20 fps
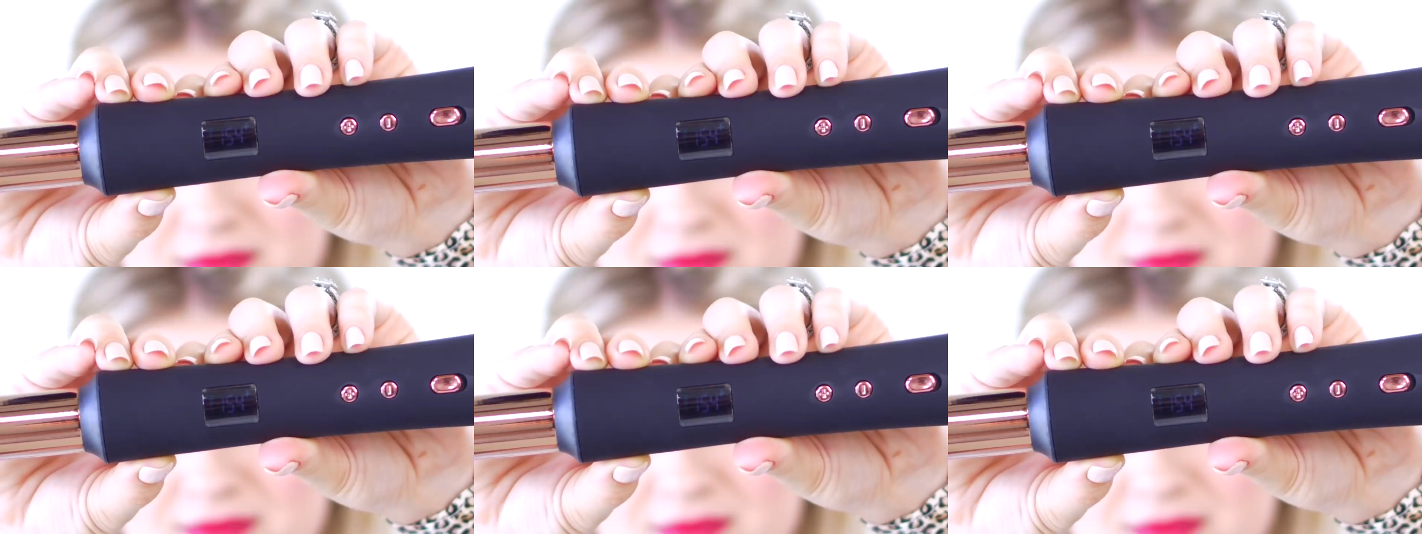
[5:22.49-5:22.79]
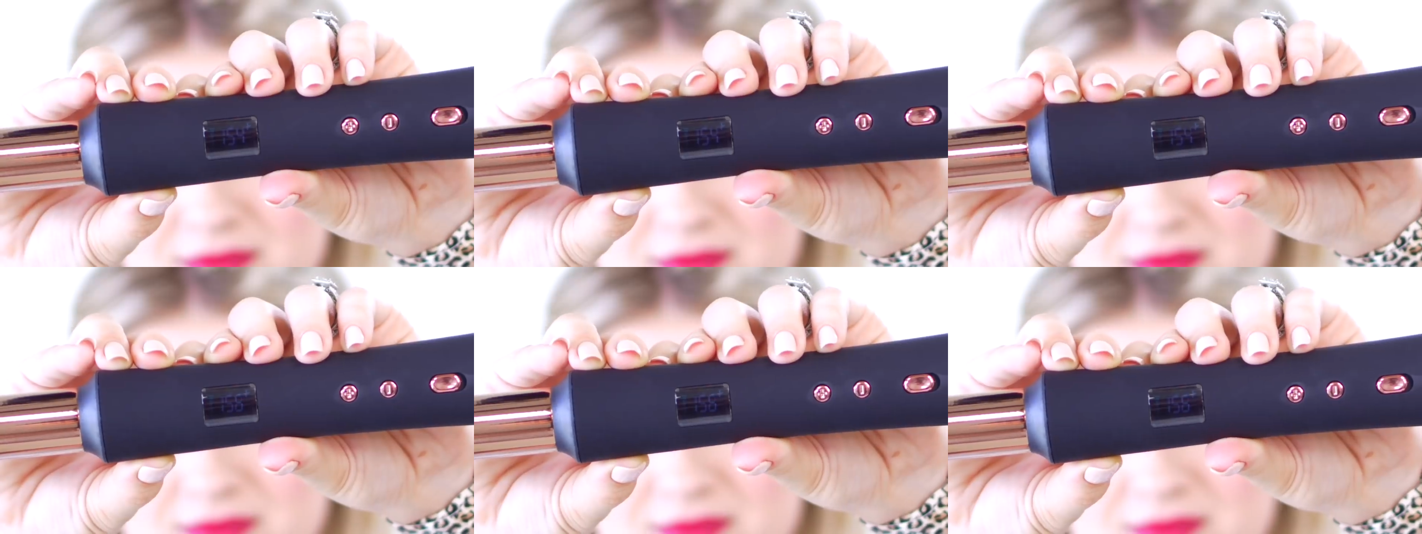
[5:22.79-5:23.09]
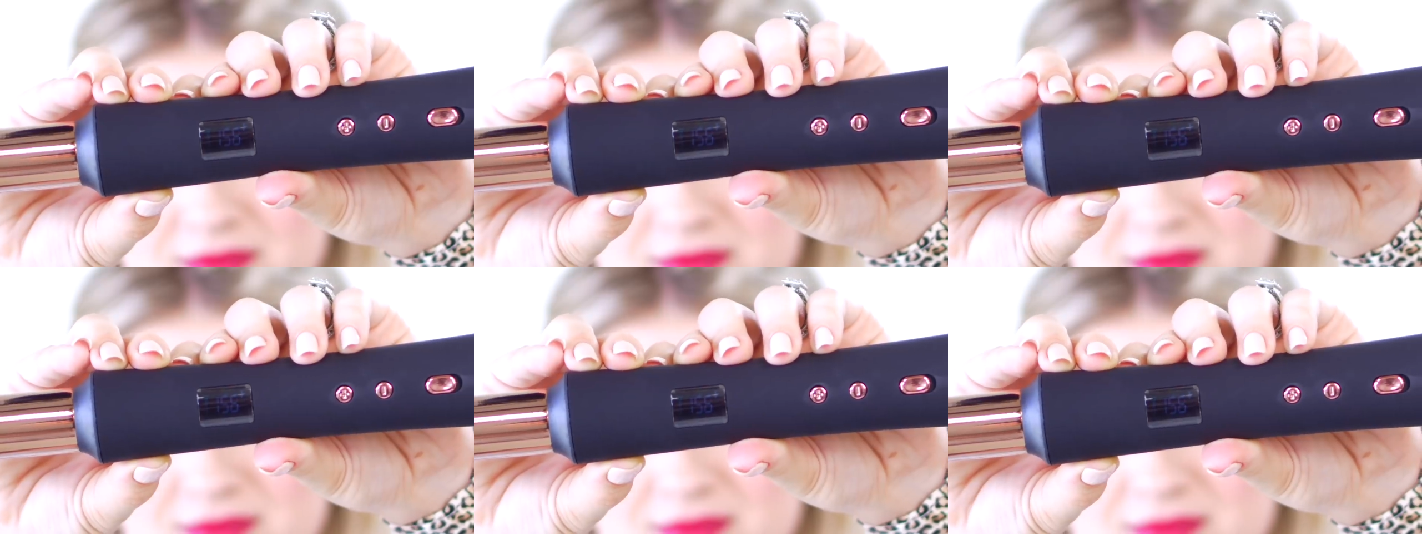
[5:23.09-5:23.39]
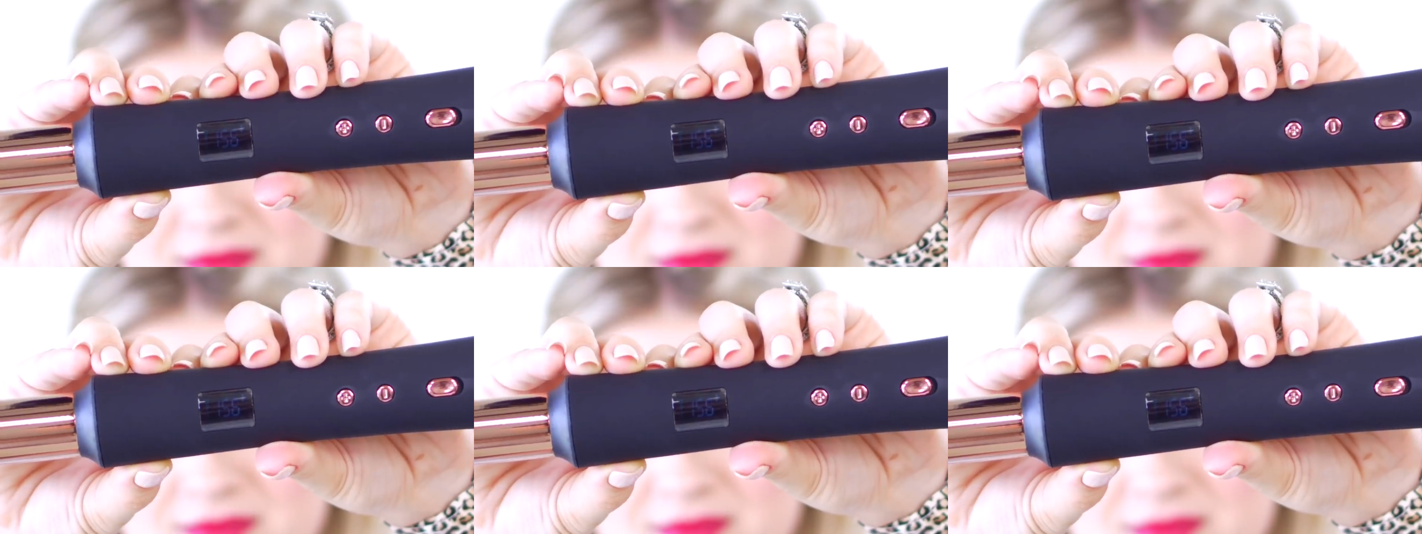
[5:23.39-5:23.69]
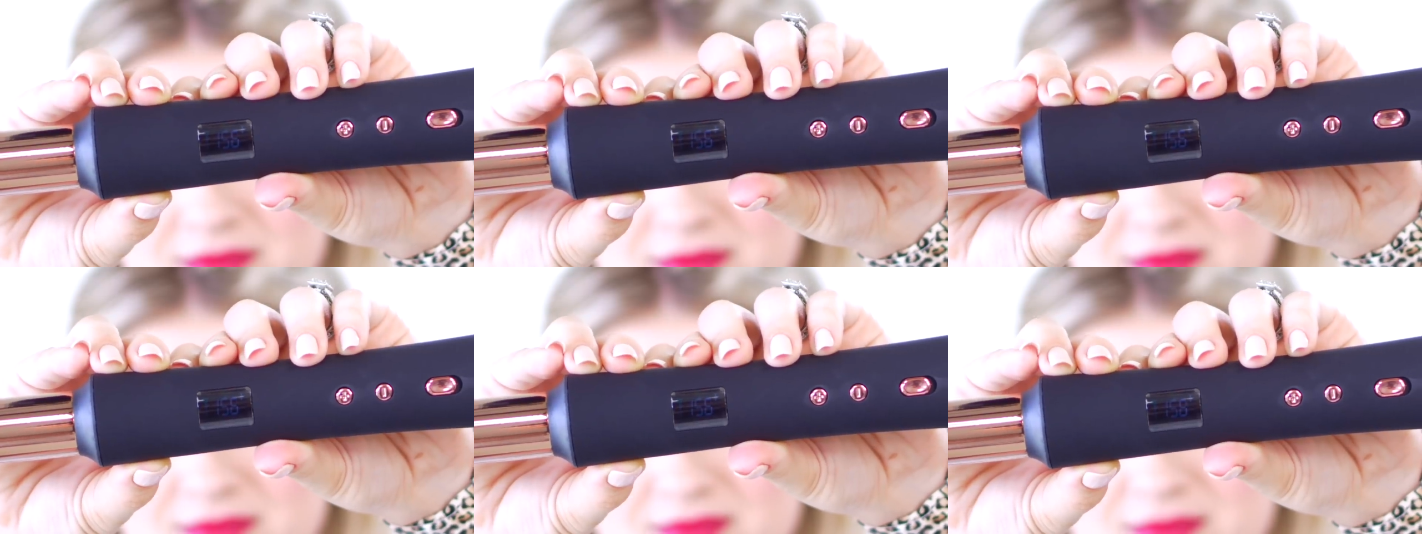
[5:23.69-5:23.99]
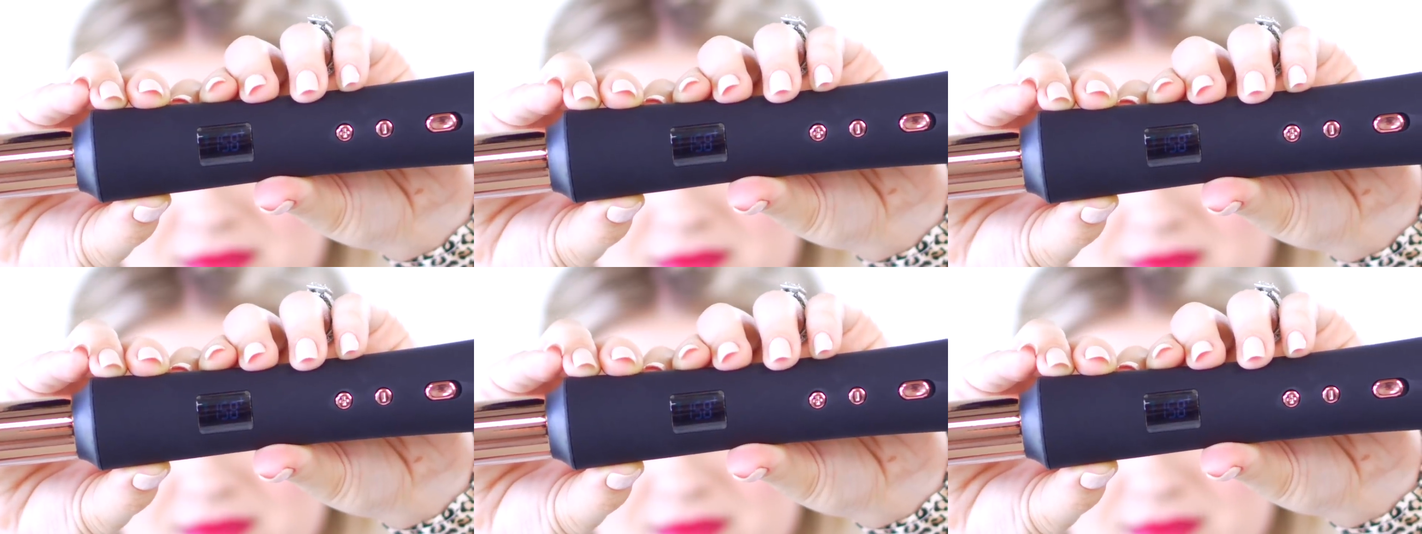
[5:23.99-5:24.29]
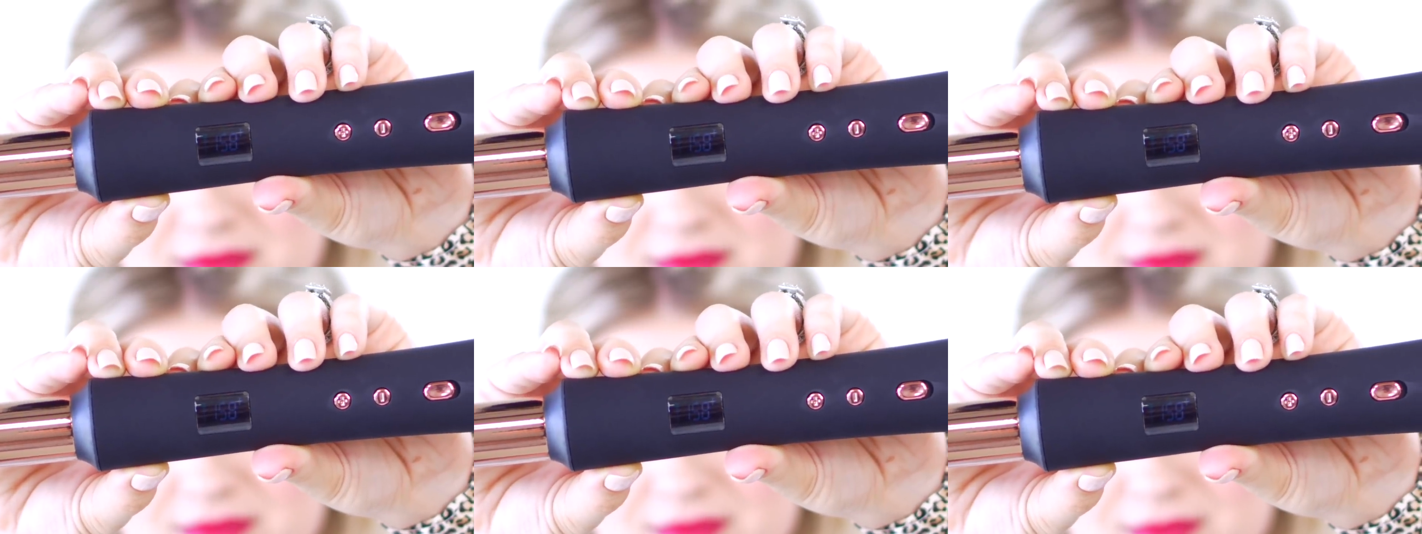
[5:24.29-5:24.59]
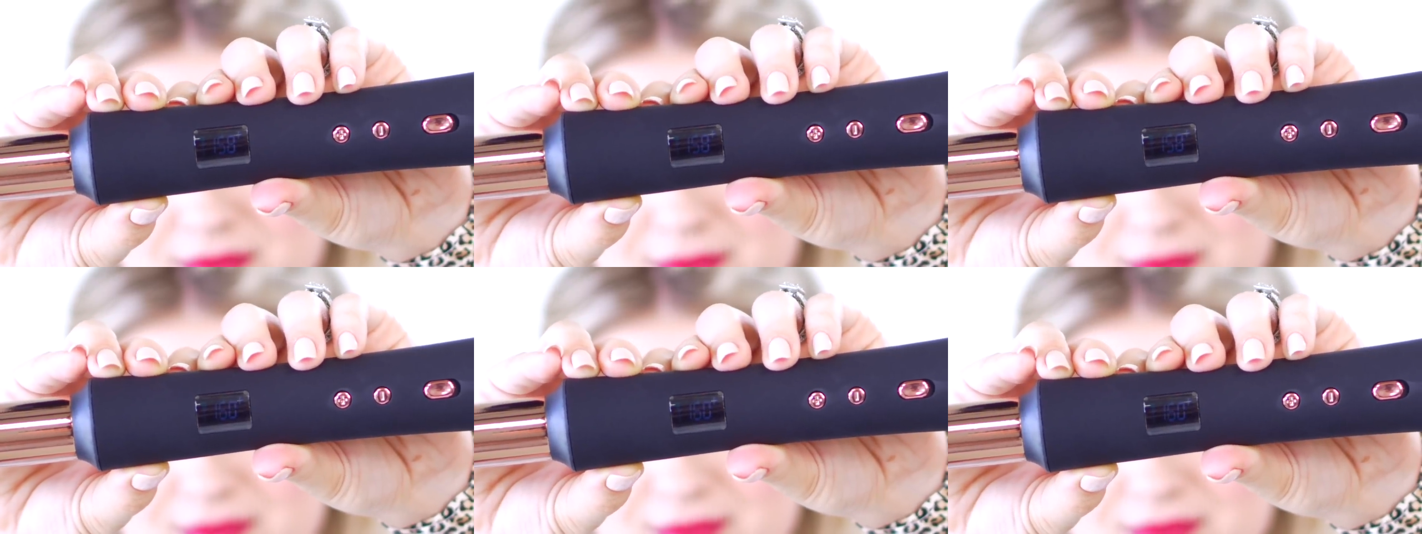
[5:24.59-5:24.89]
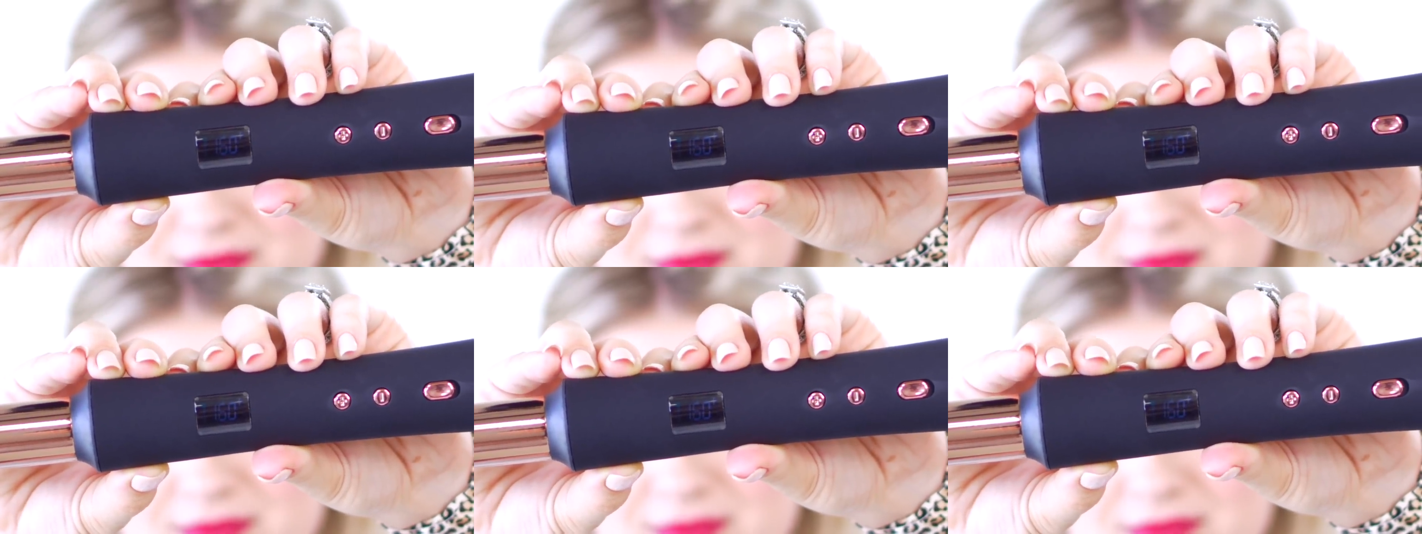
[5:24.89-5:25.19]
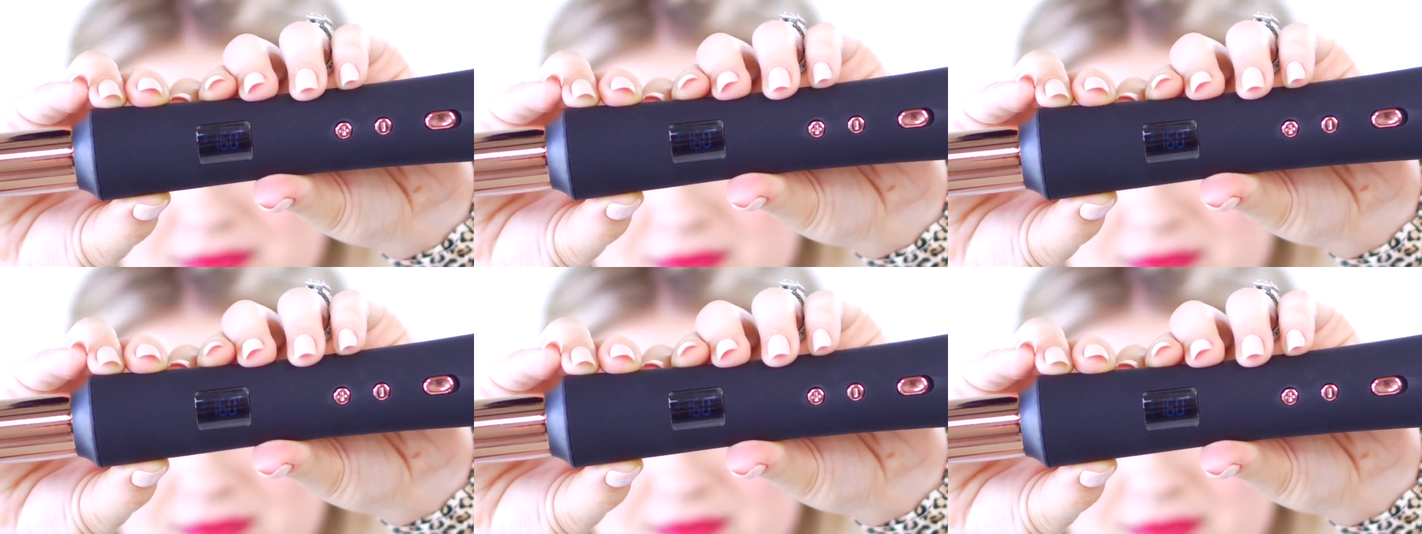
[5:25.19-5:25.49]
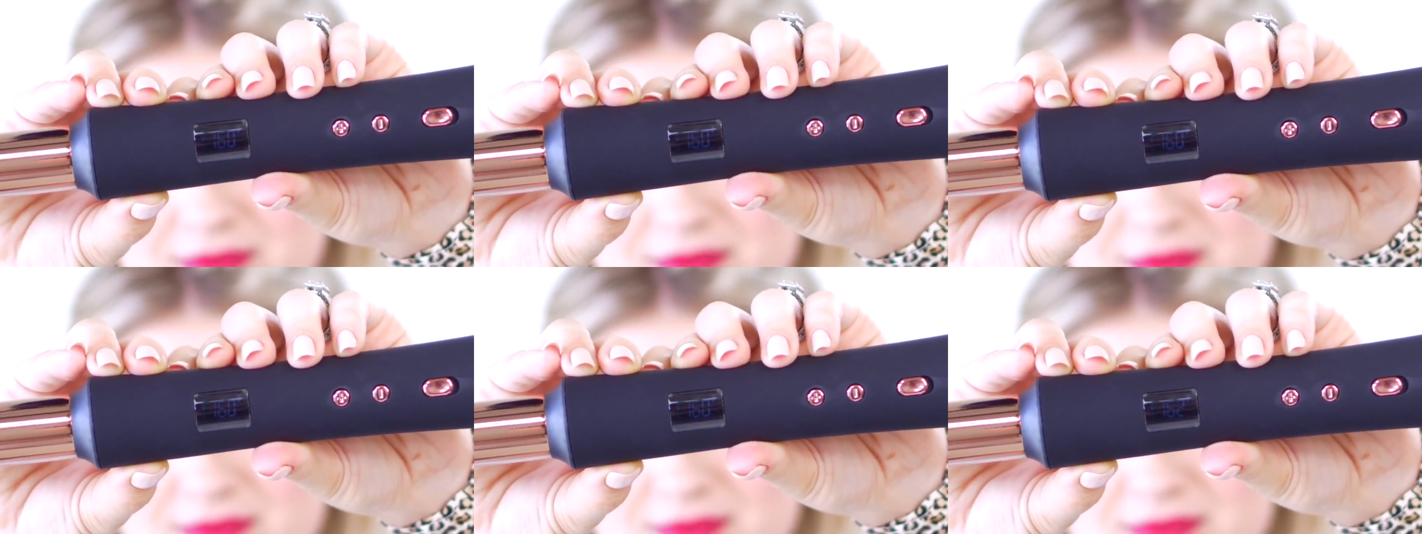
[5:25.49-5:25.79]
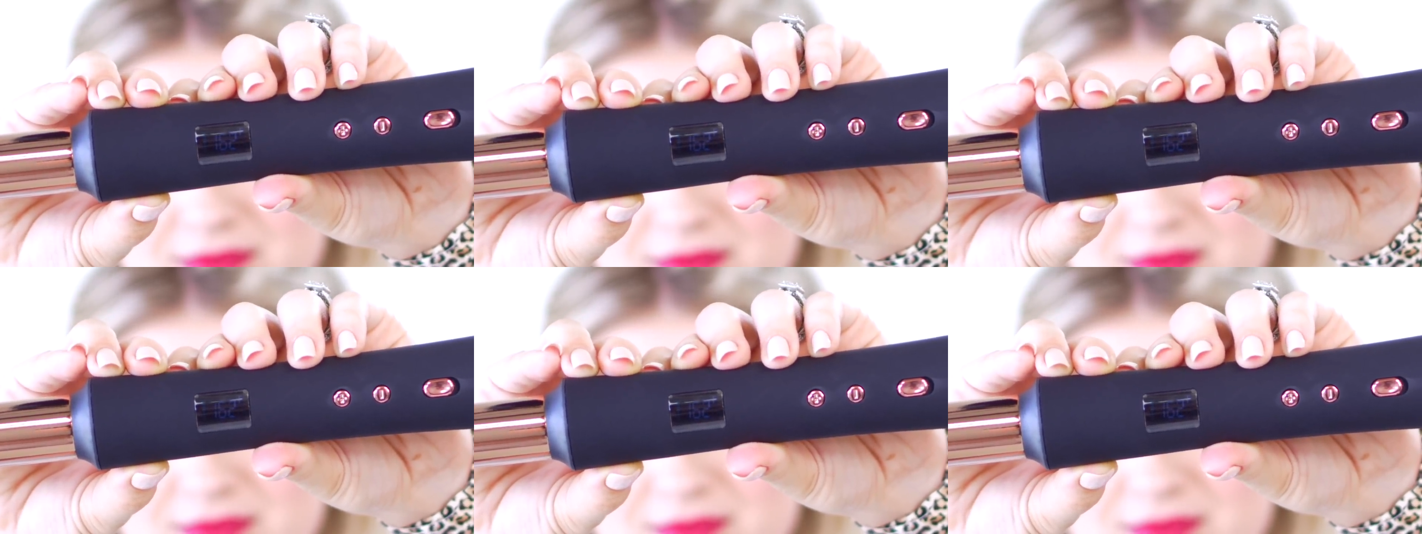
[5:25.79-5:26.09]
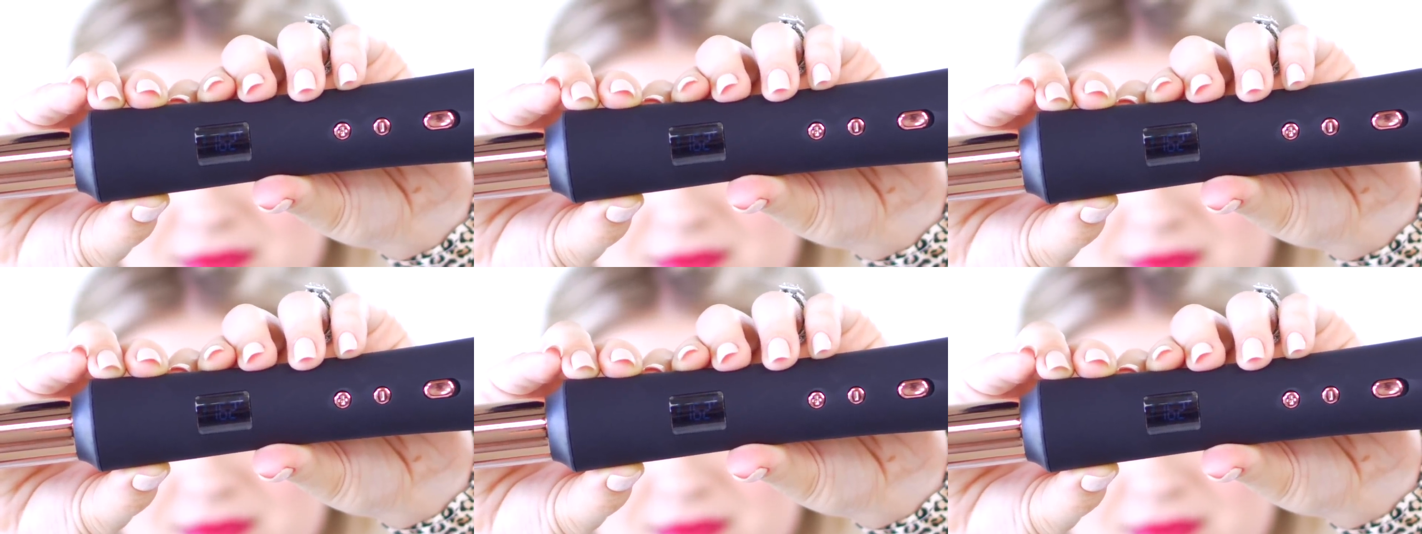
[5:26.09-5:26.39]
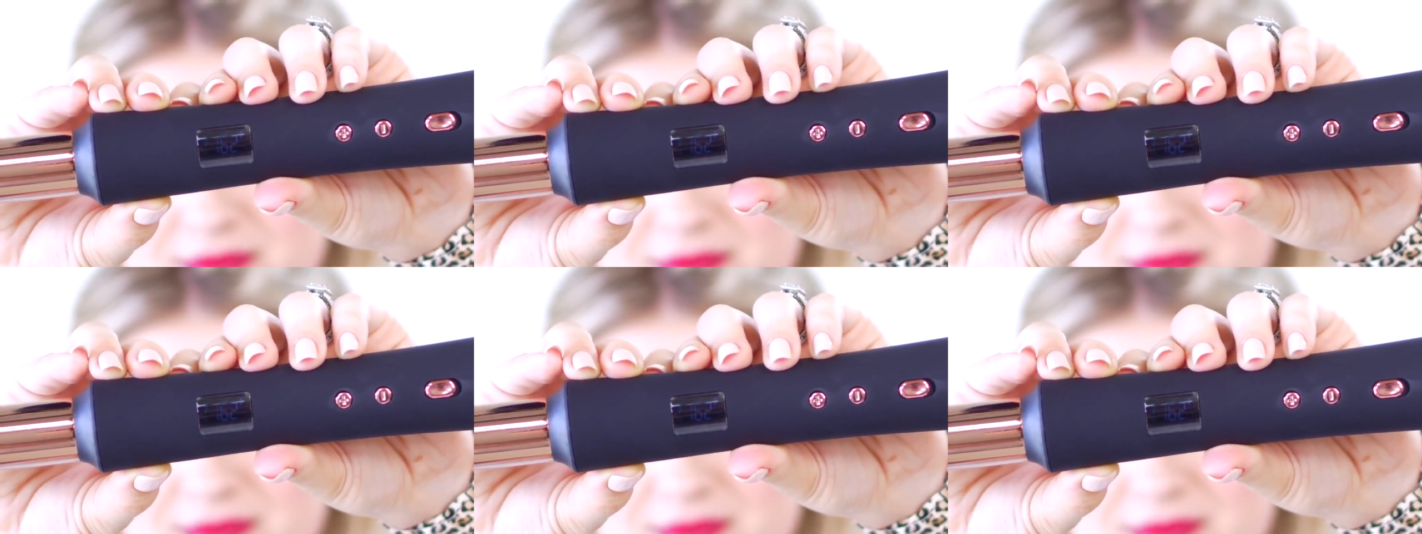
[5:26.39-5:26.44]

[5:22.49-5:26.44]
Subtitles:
[unreadable: no face in view]